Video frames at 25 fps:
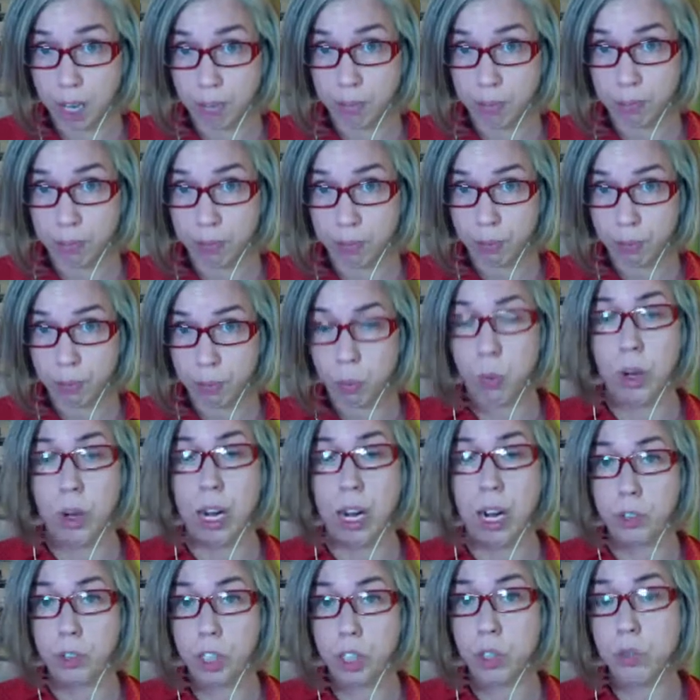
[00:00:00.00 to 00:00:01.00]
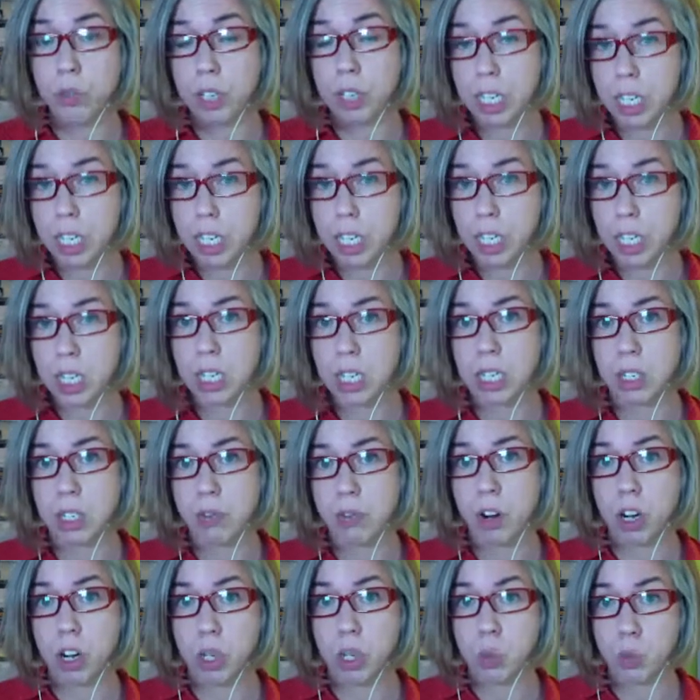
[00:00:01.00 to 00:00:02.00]
Whatever you need as far
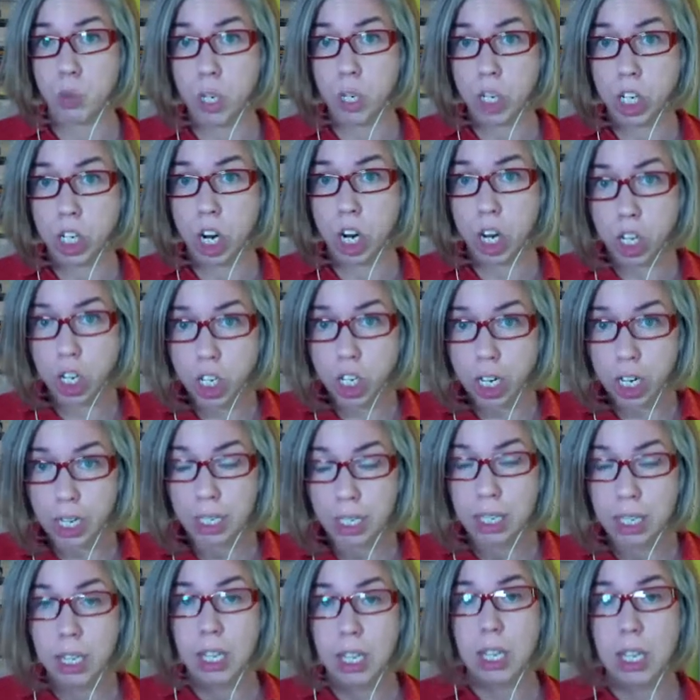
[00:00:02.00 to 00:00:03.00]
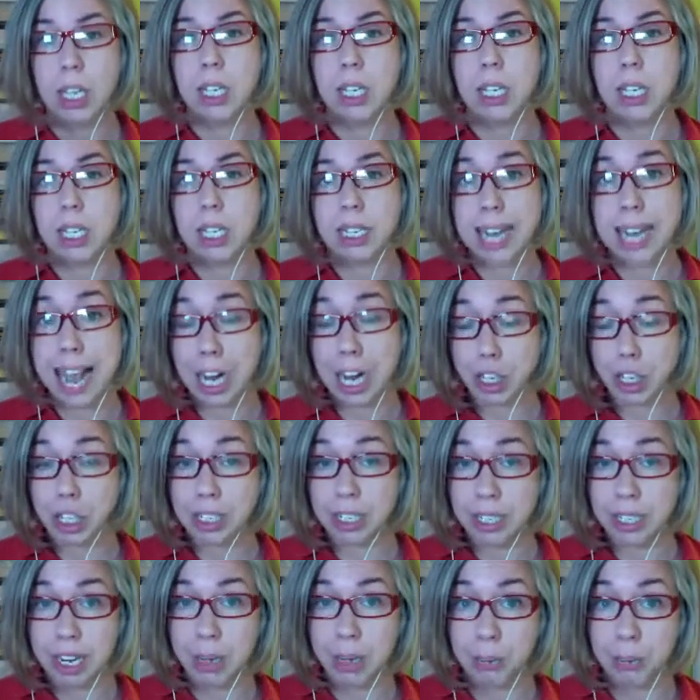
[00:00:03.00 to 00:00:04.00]
as recharging needs to actually
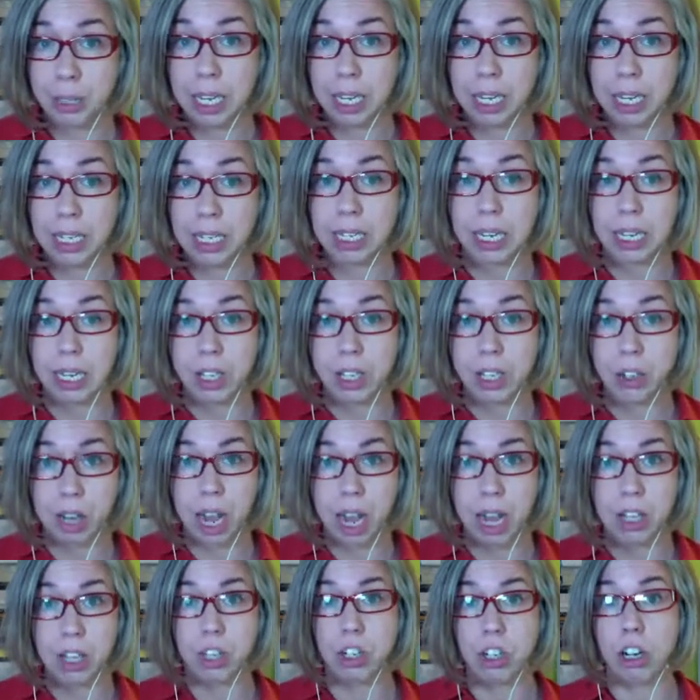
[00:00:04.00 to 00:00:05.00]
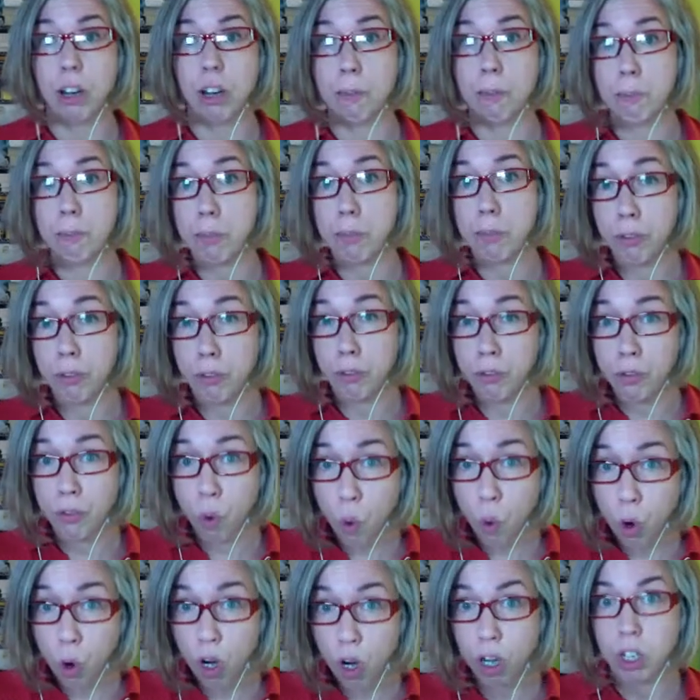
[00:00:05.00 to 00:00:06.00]
take place in your calendar
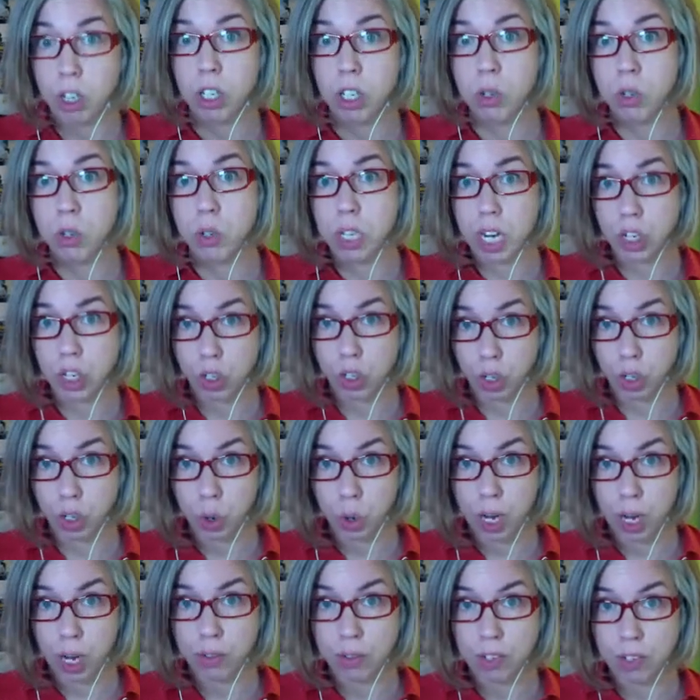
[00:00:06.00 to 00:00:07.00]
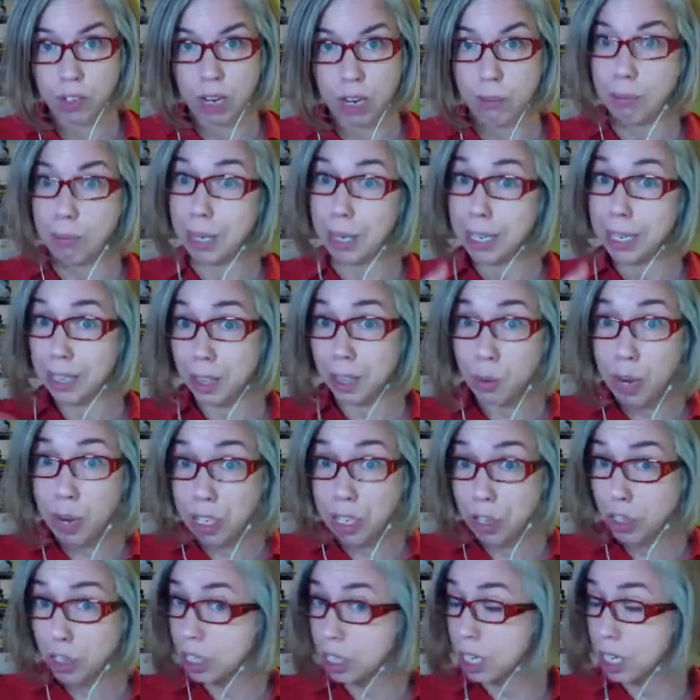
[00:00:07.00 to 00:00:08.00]
before you schedule your creative time, because otherwise you're just
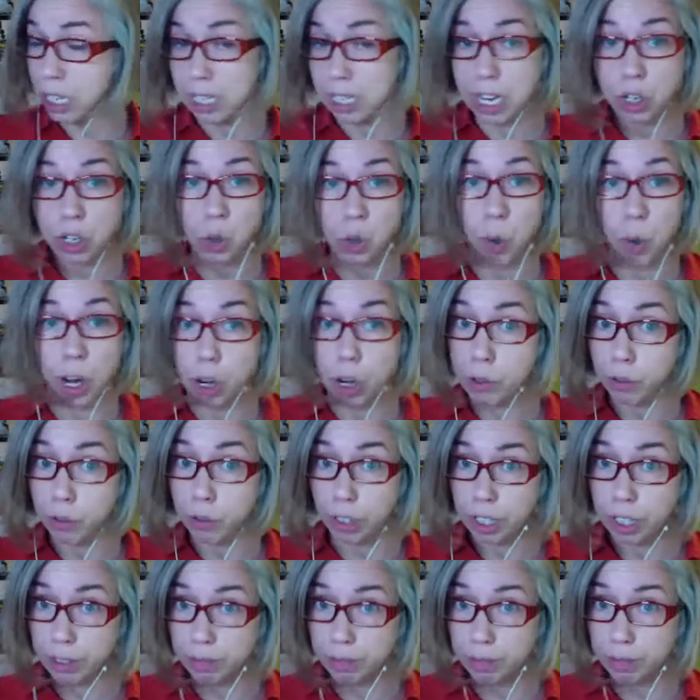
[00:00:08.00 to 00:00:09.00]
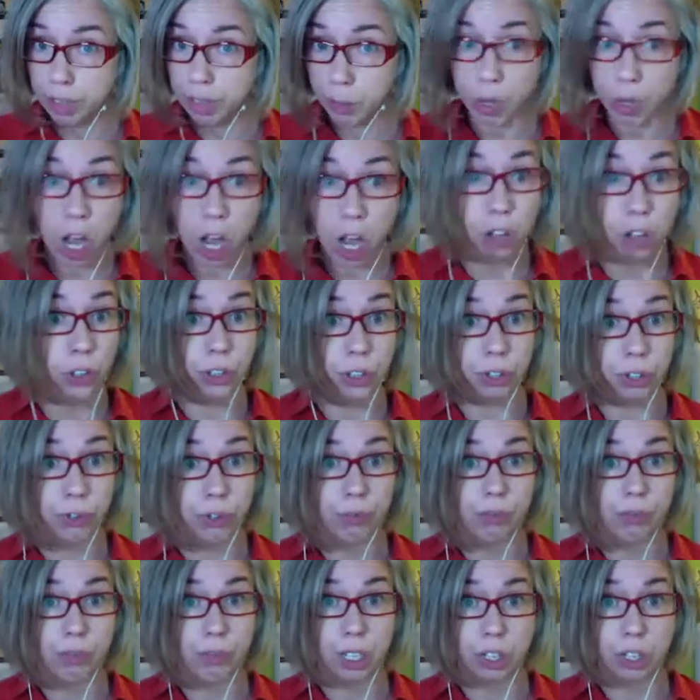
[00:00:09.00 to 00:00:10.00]
going to schedule right over it. We all do.
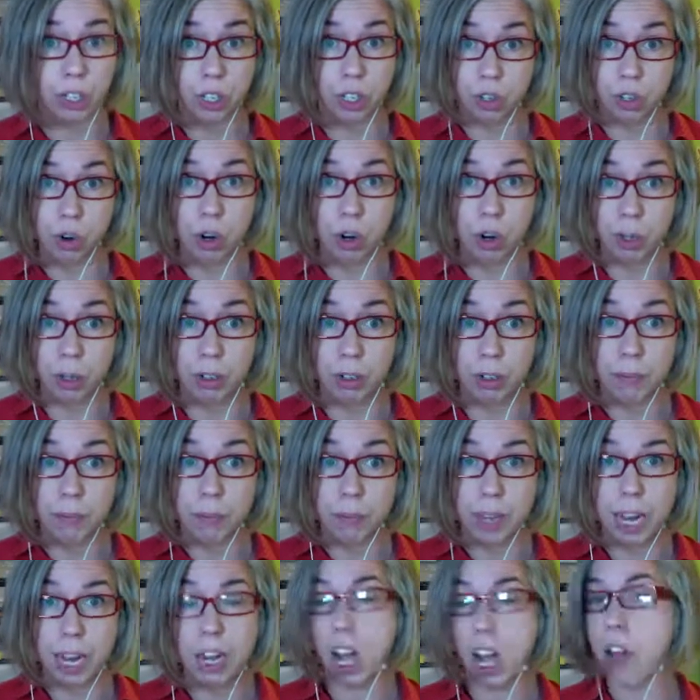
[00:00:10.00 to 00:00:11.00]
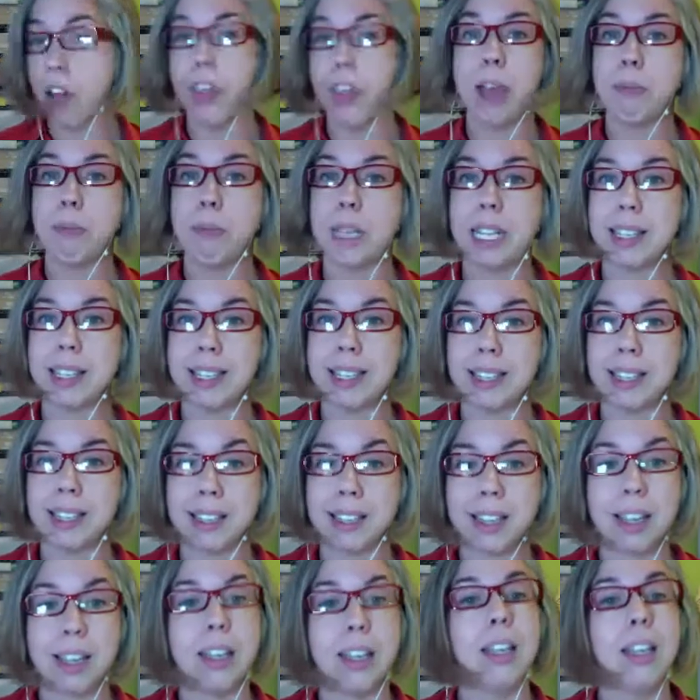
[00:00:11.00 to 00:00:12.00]
It's just normal. And all that means is
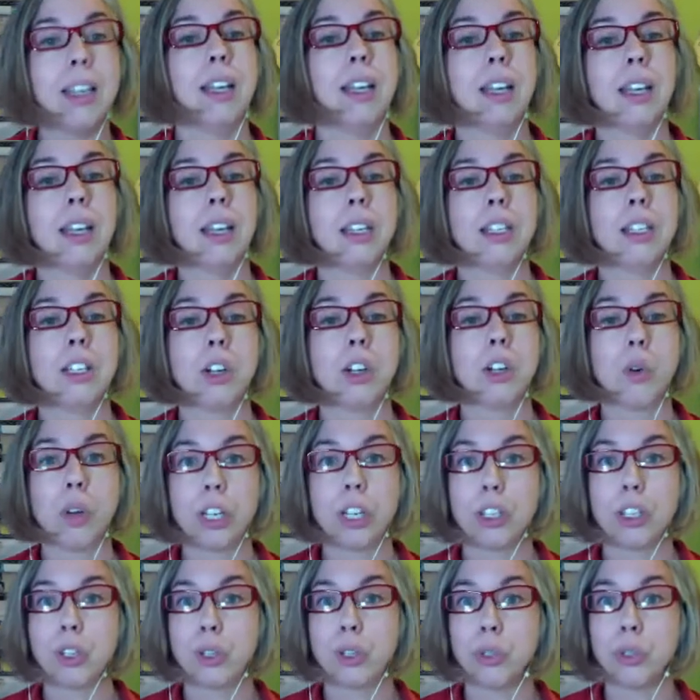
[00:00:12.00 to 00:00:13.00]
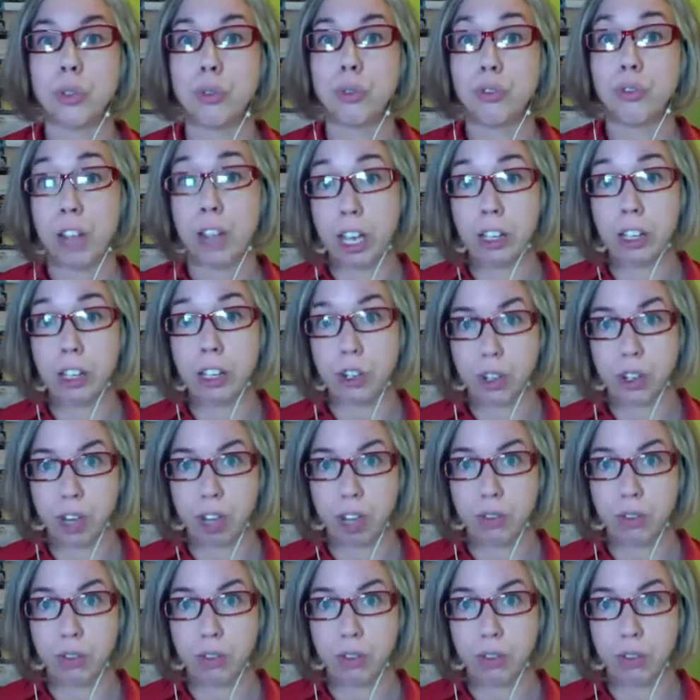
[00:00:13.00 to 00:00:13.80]
you're going to fail yourself.